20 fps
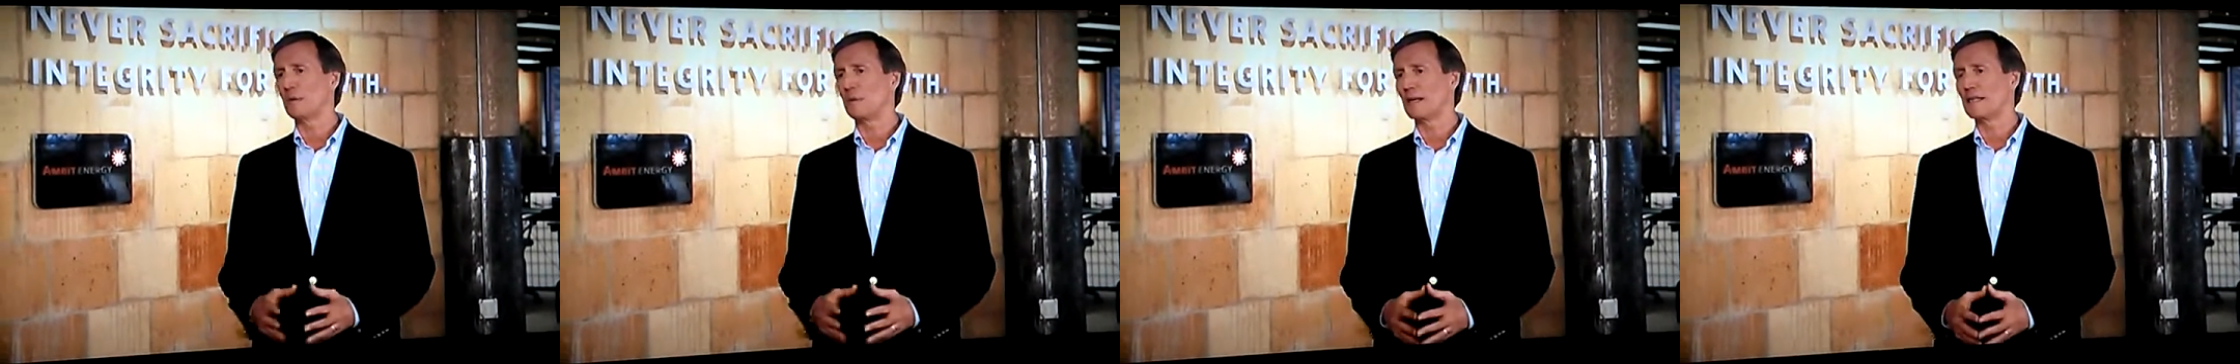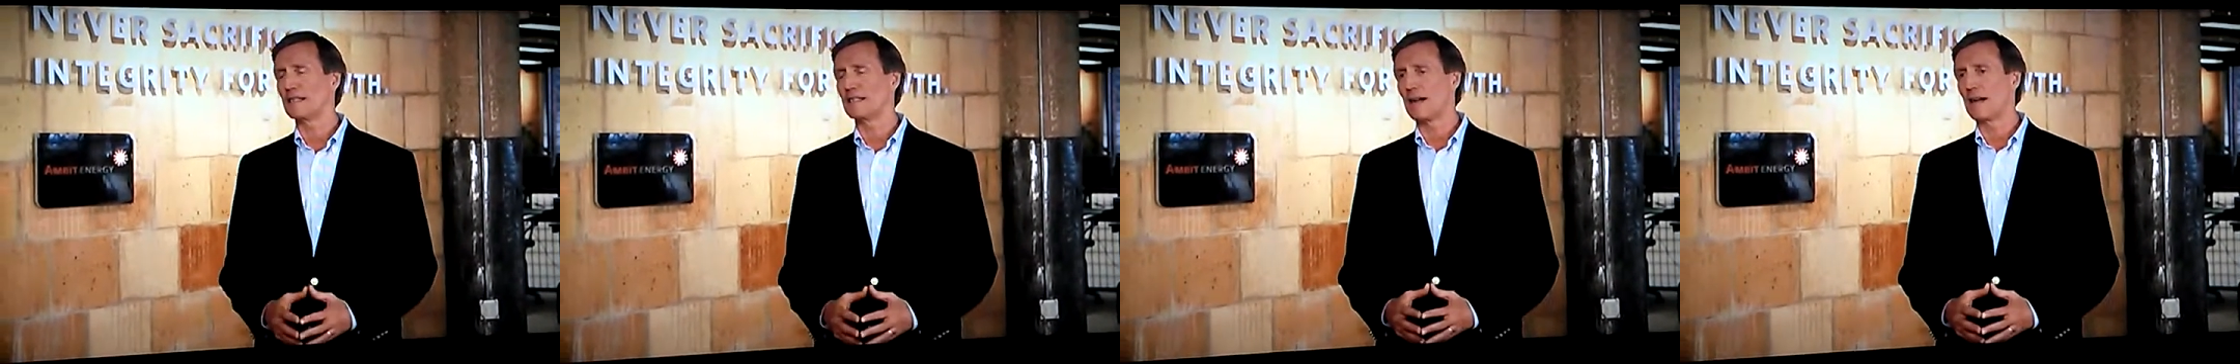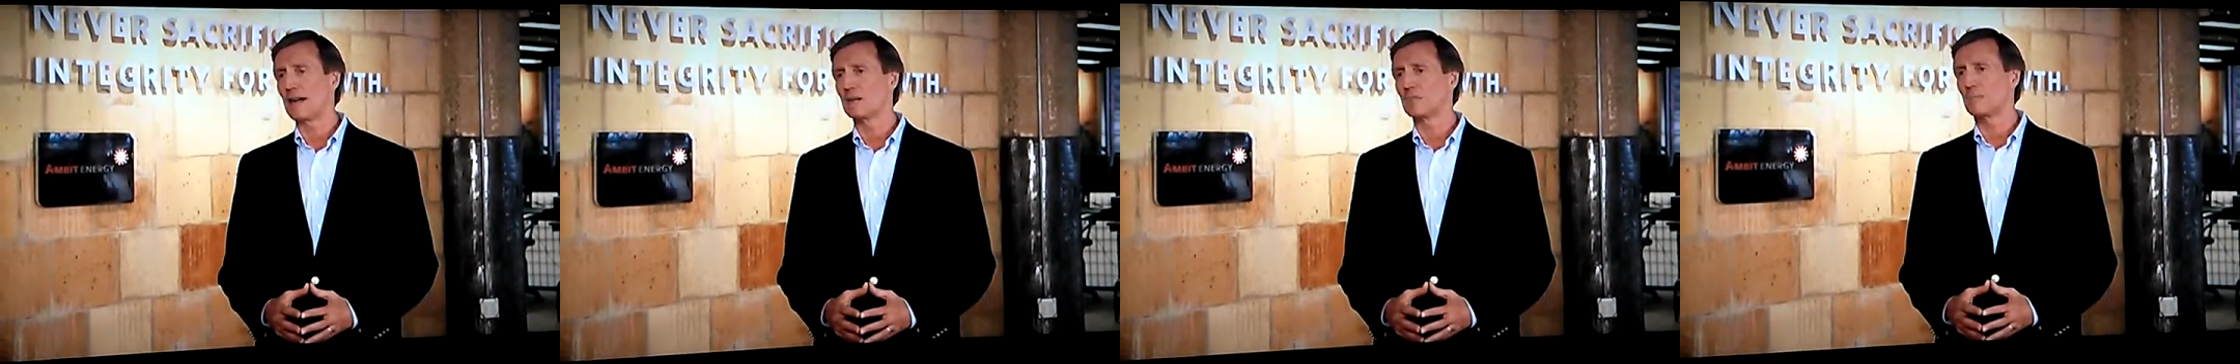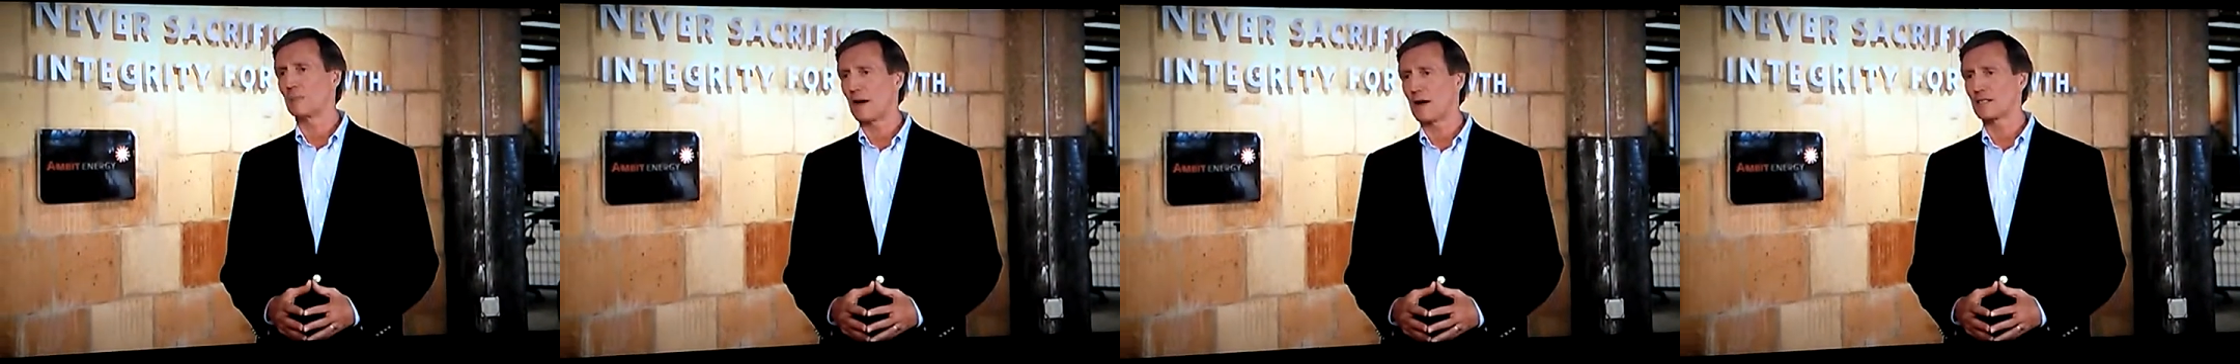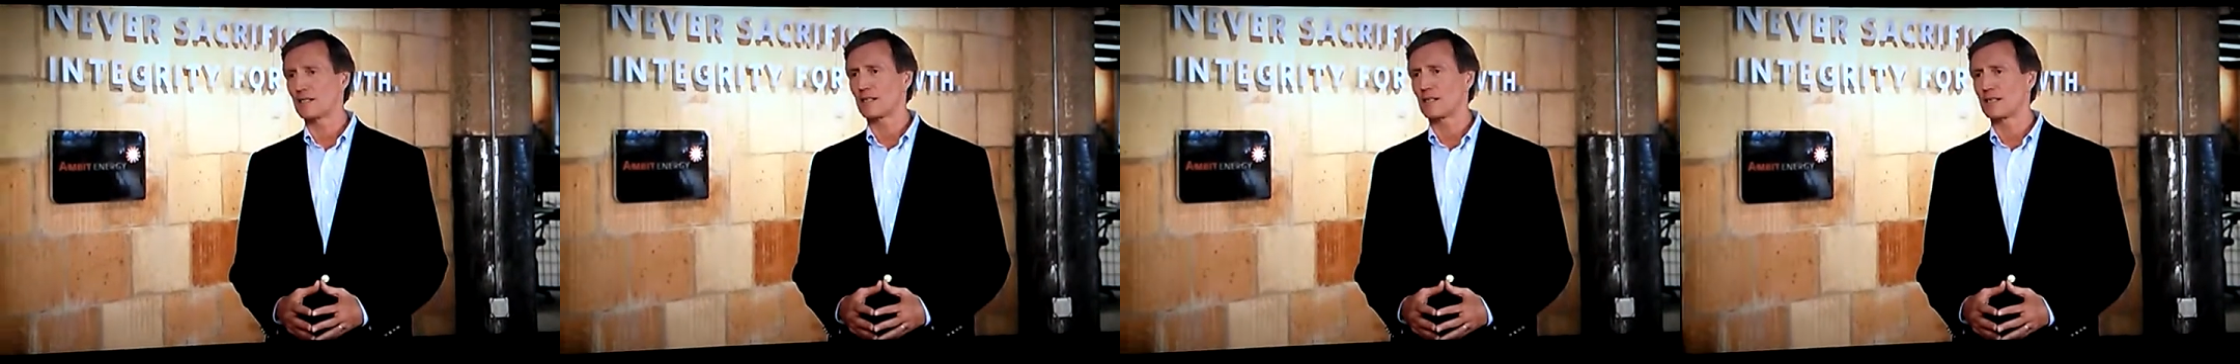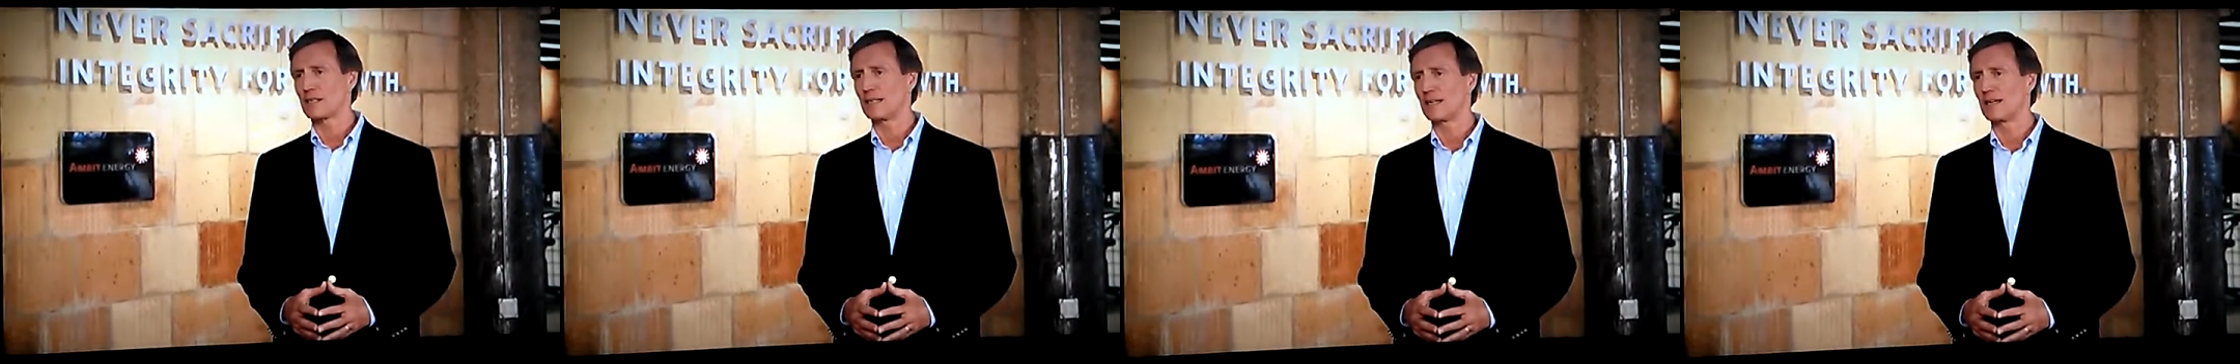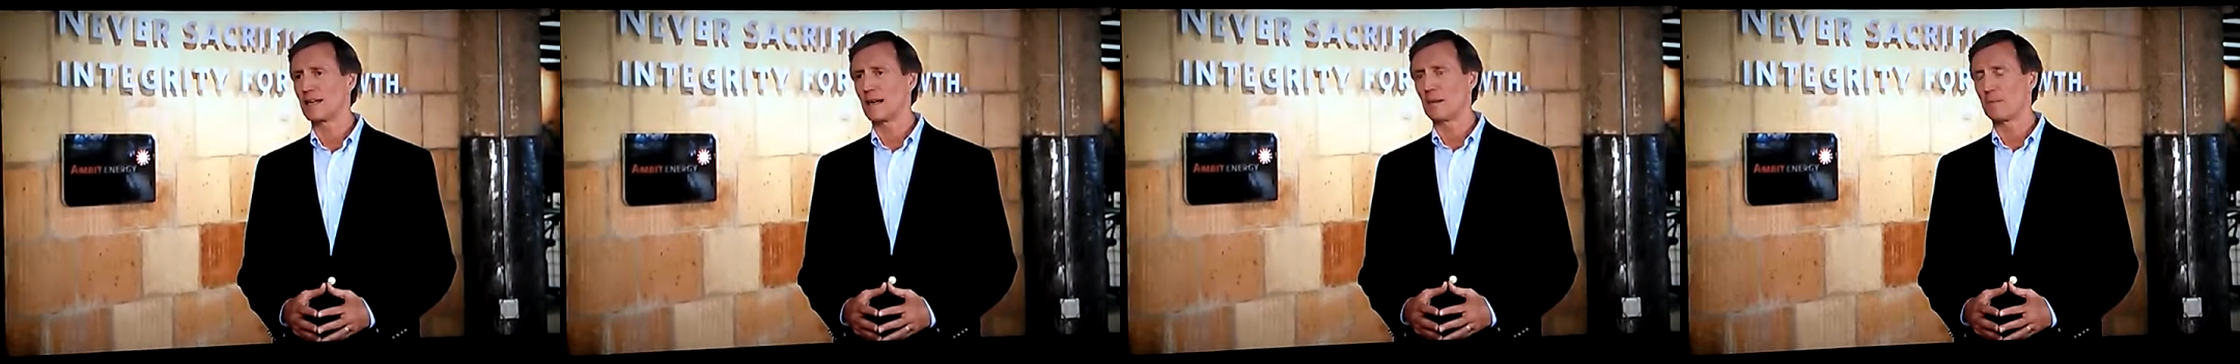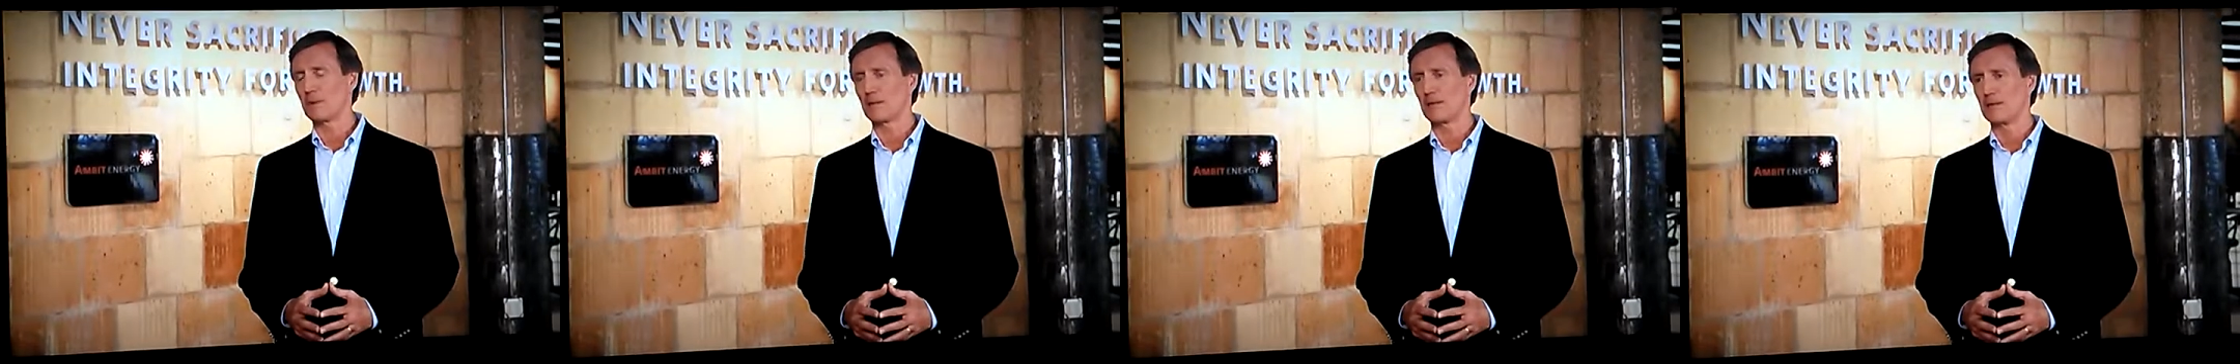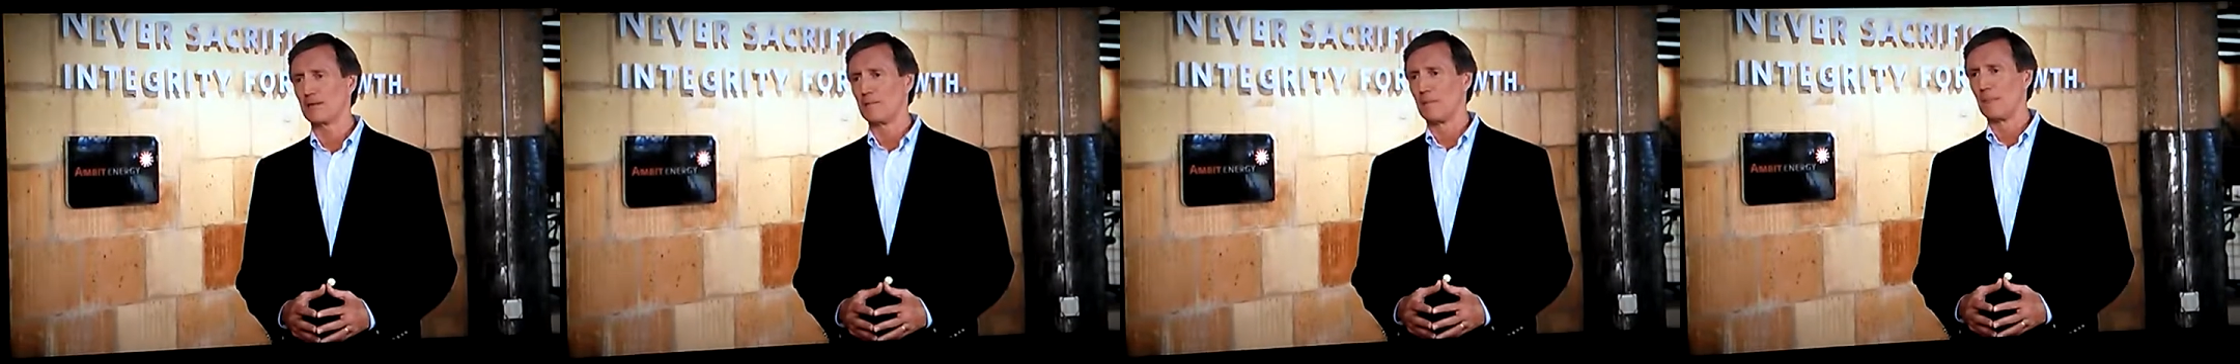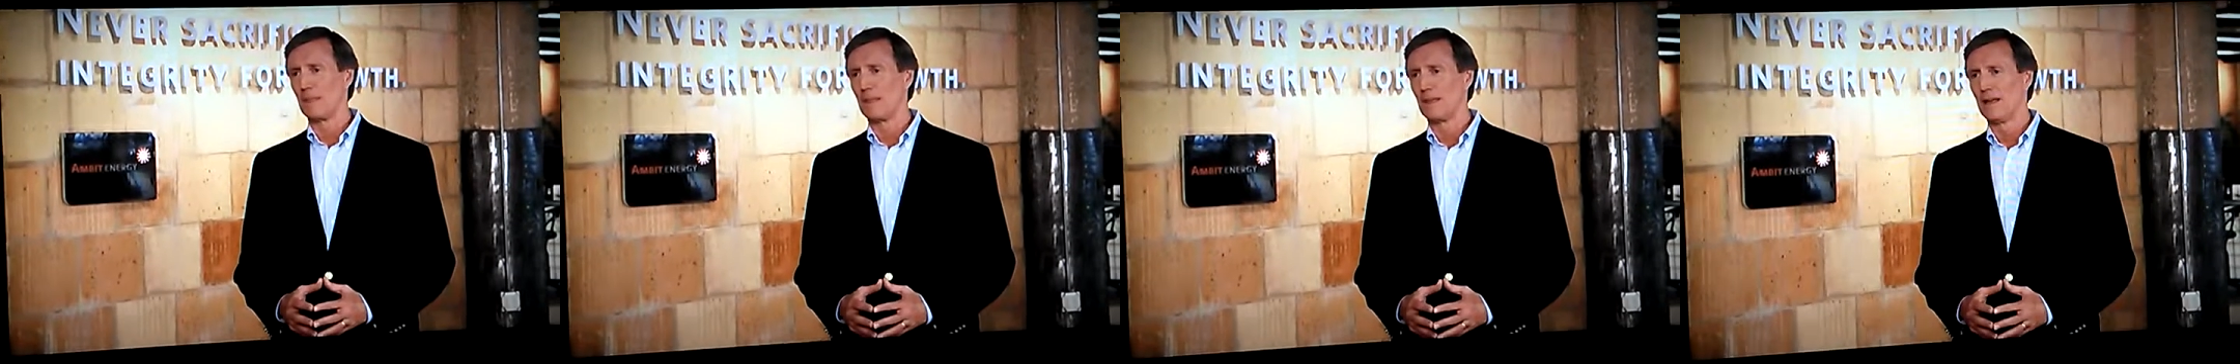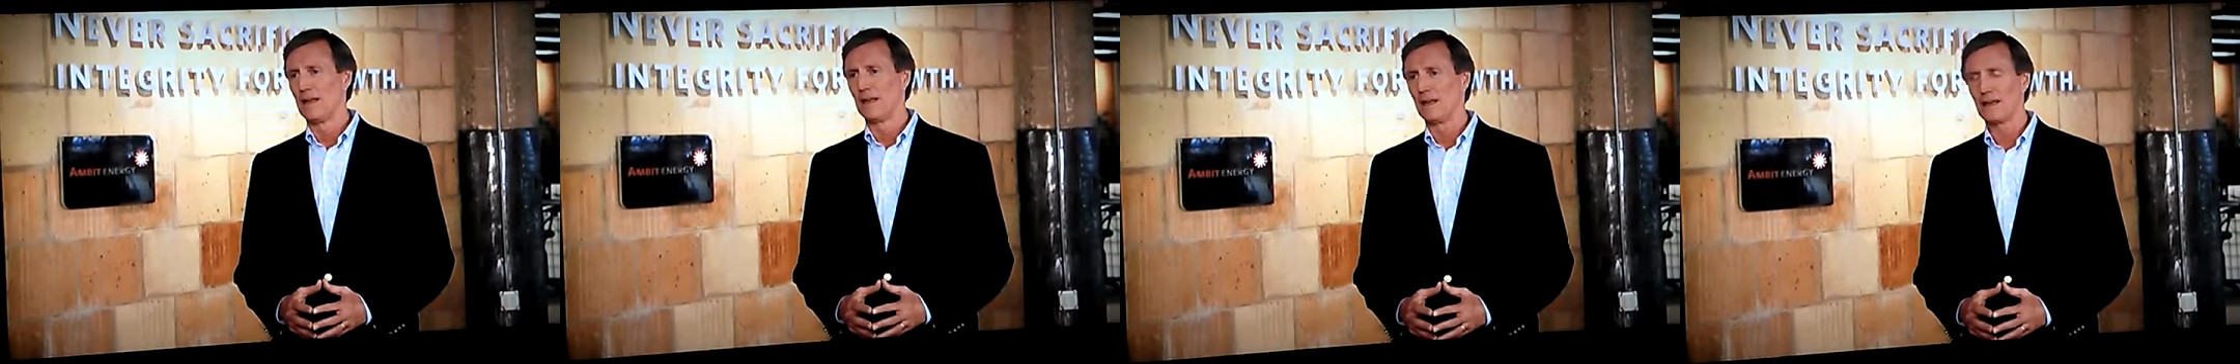would be a data processing company.